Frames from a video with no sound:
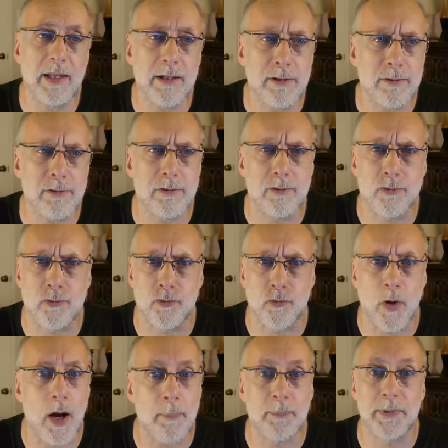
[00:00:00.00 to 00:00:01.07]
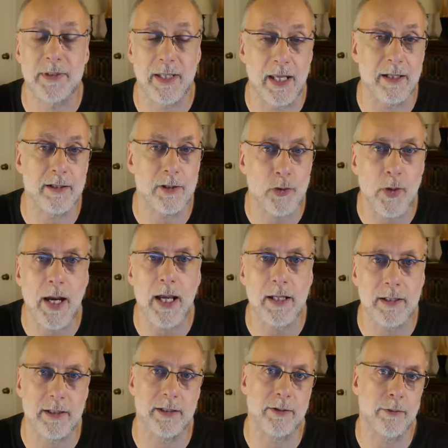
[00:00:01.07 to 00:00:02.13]
then drop 10
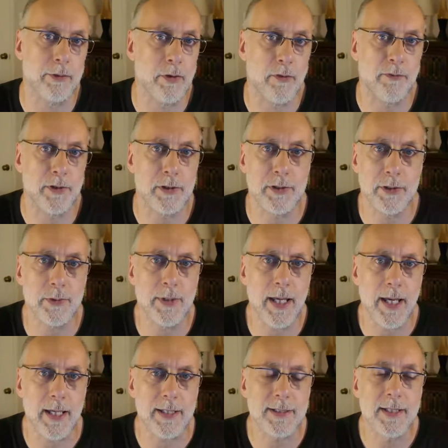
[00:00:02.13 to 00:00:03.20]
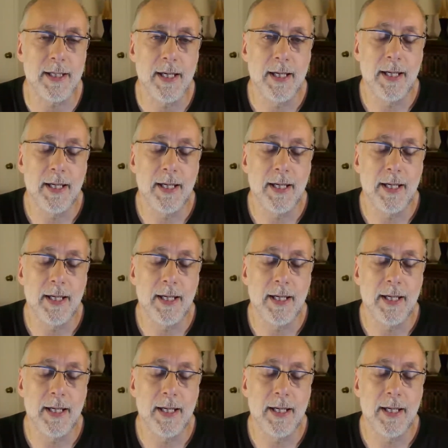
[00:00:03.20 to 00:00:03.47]
grand into it over 2 days.